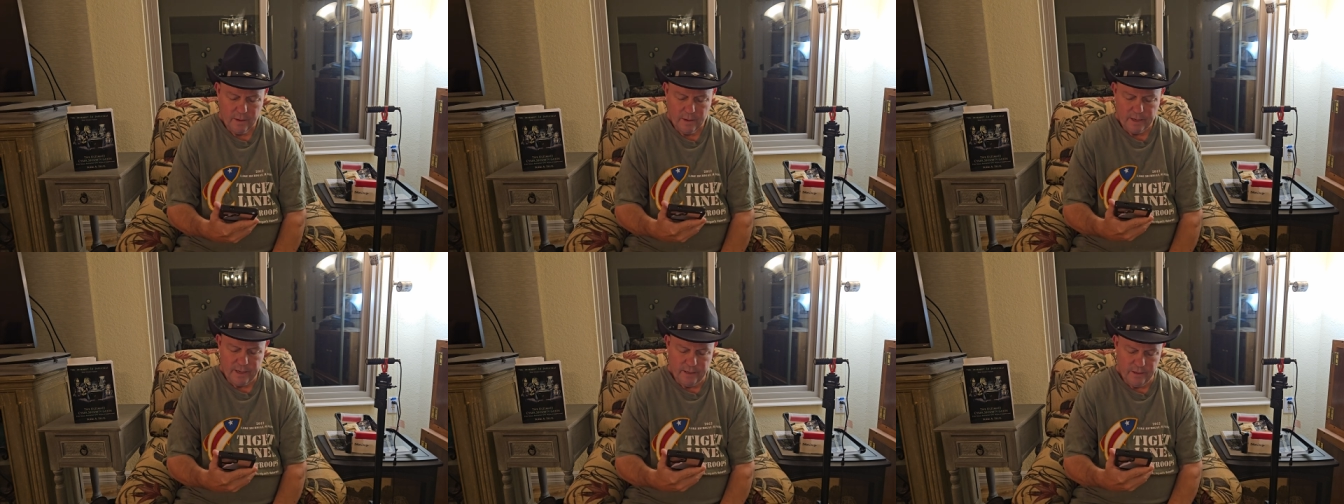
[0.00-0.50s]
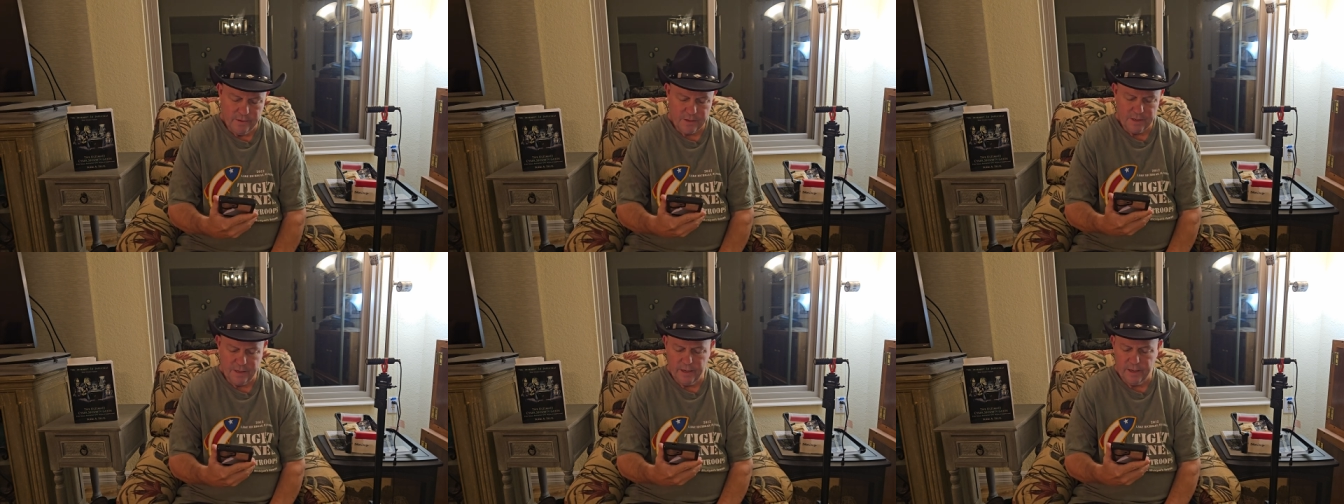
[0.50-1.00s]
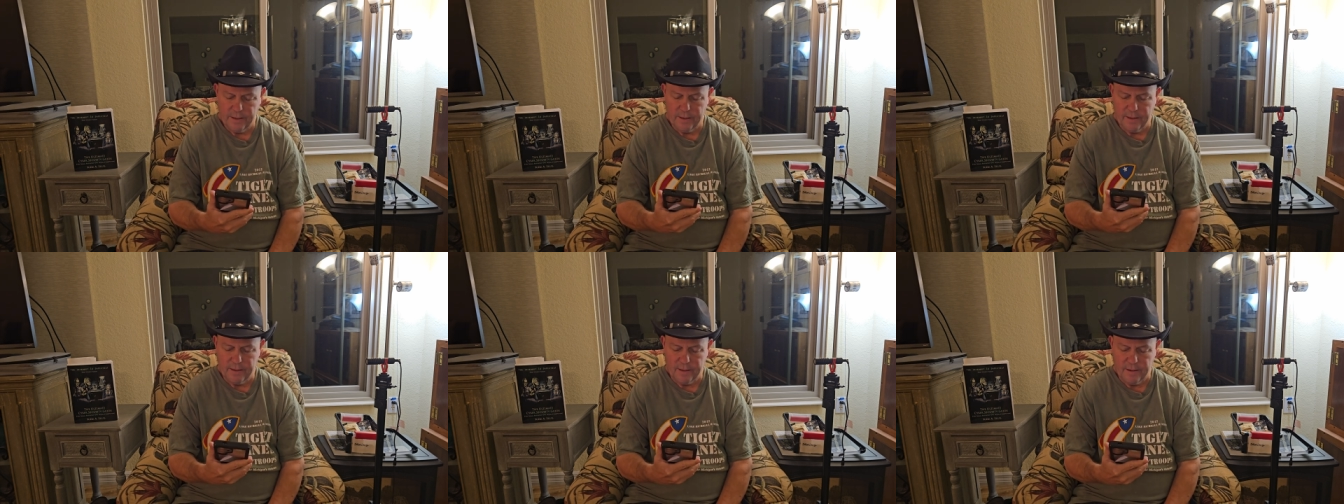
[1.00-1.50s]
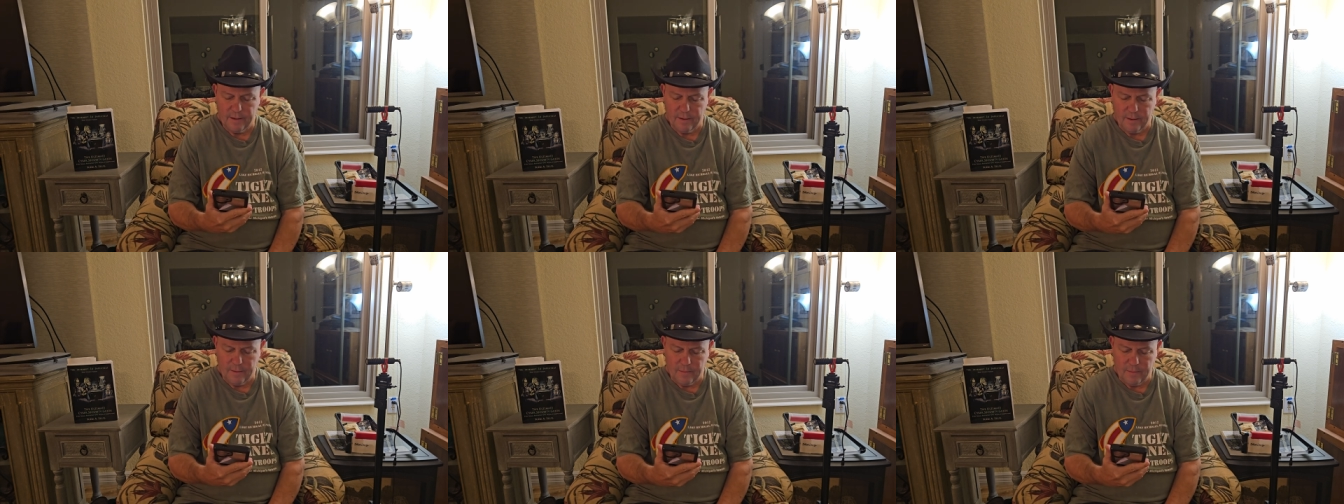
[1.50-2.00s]
Can you say that
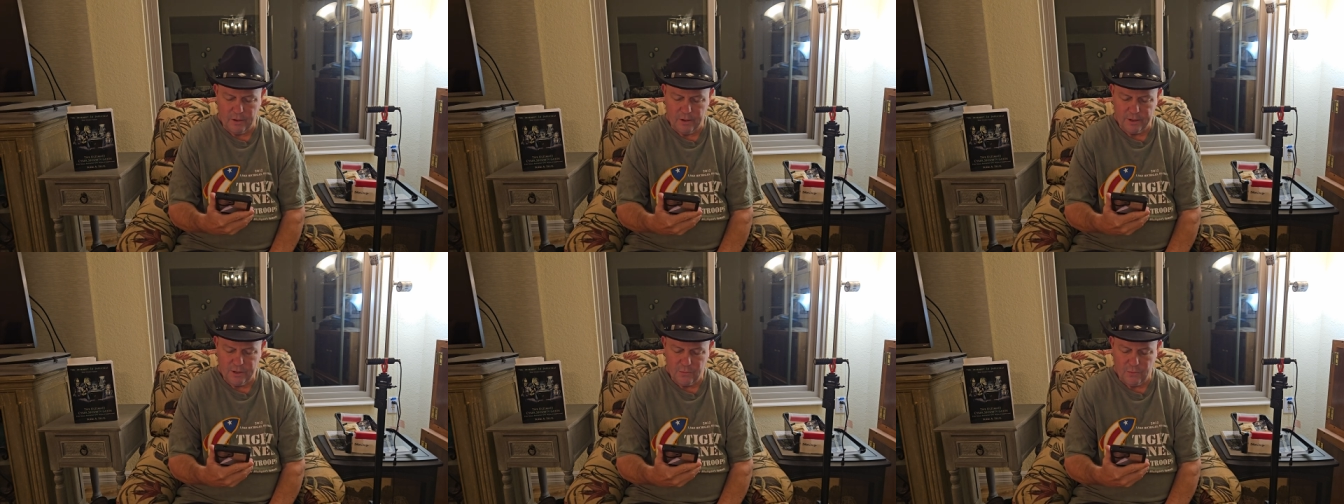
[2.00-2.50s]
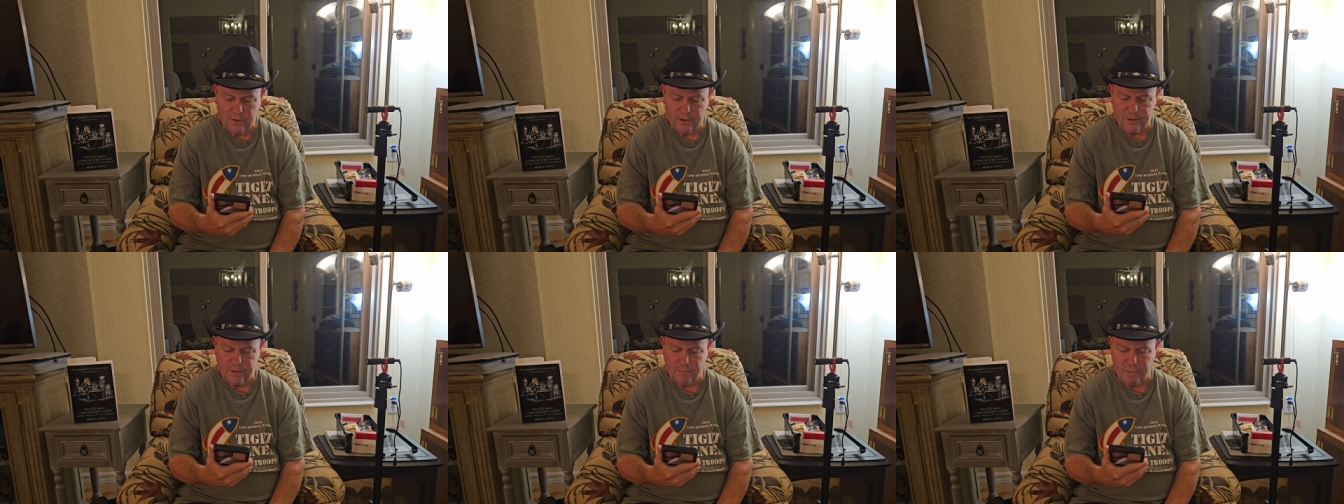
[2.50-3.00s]
Marsh Walsh